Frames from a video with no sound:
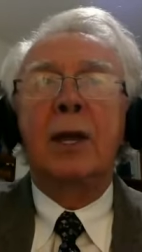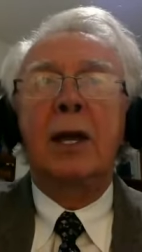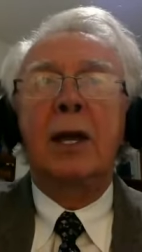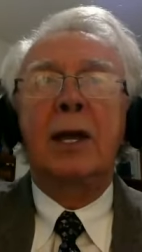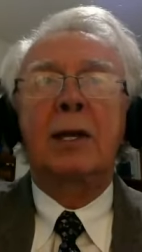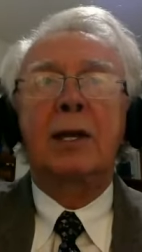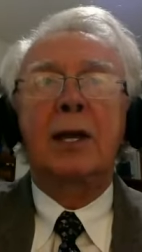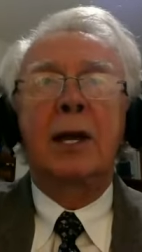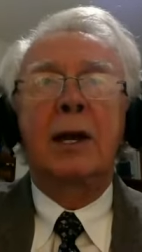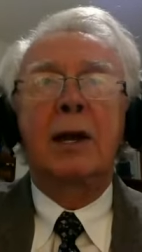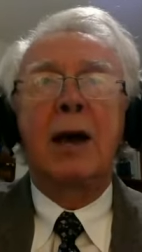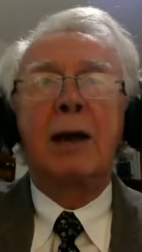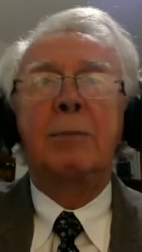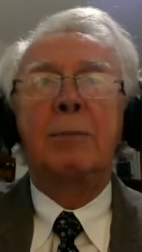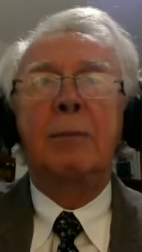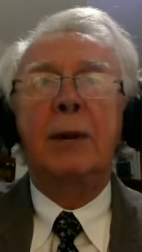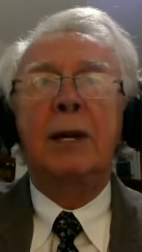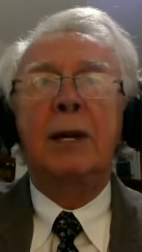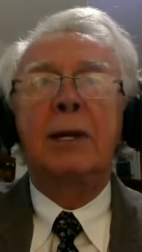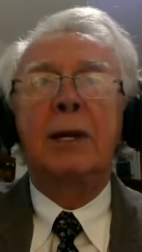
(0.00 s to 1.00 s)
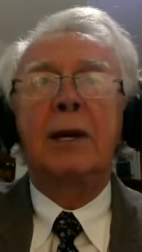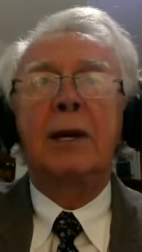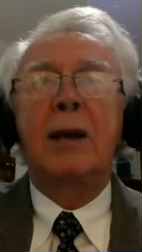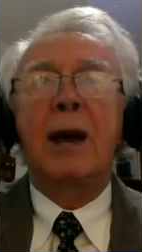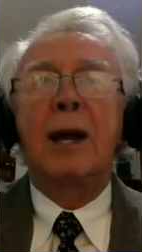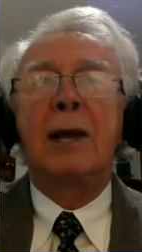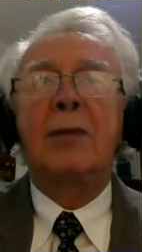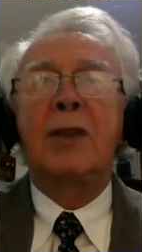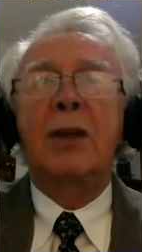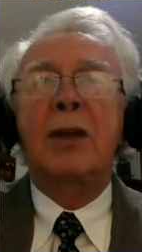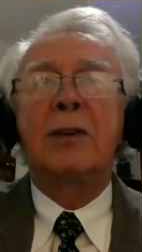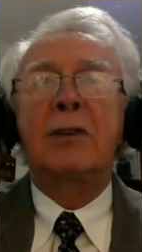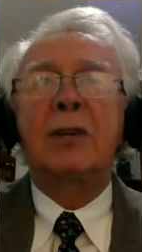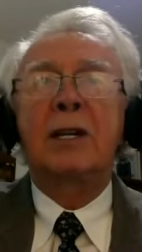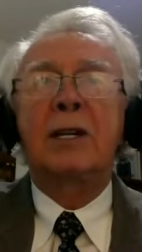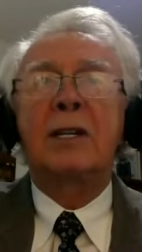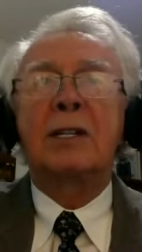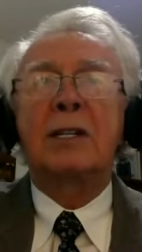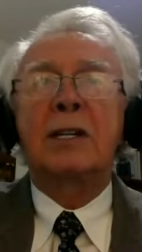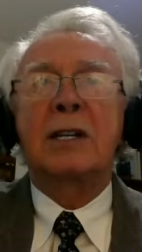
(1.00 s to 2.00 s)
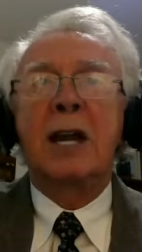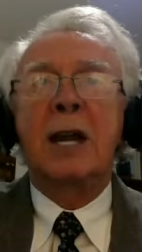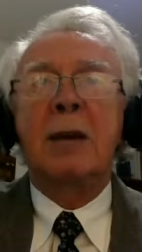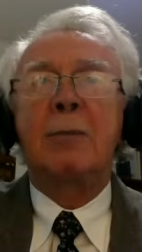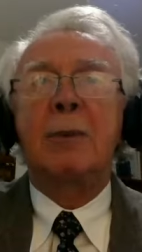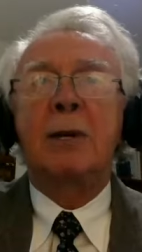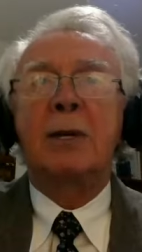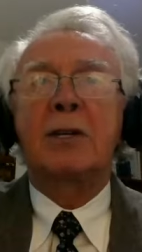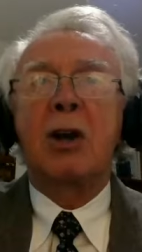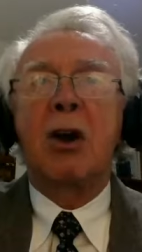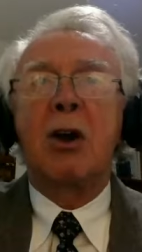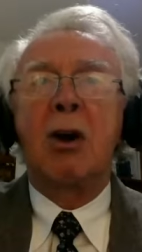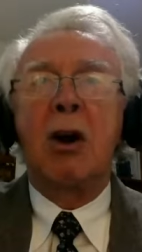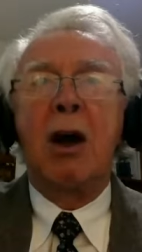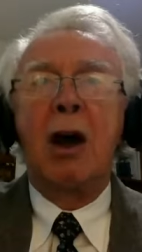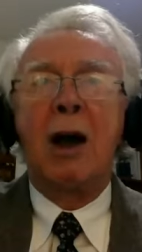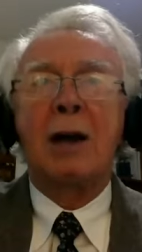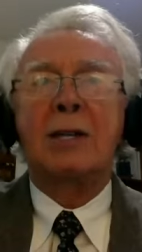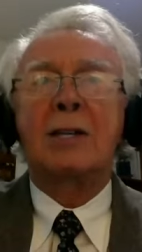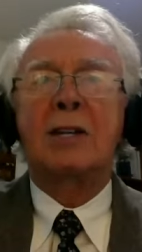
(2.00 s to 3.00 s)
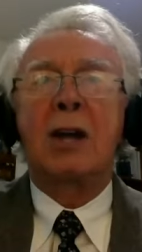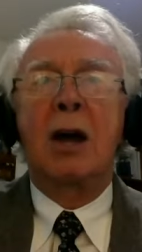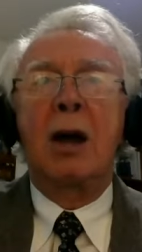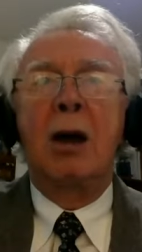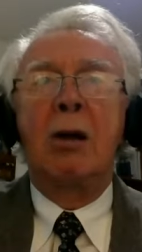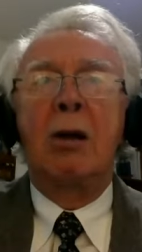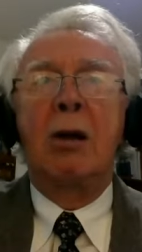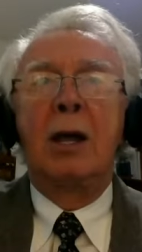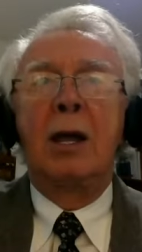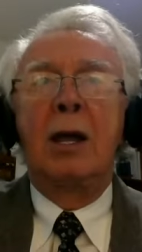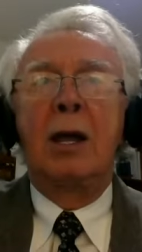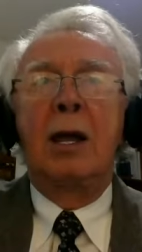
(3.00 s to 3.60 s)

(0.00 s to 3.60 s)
It cannot be denied that these statements are hostile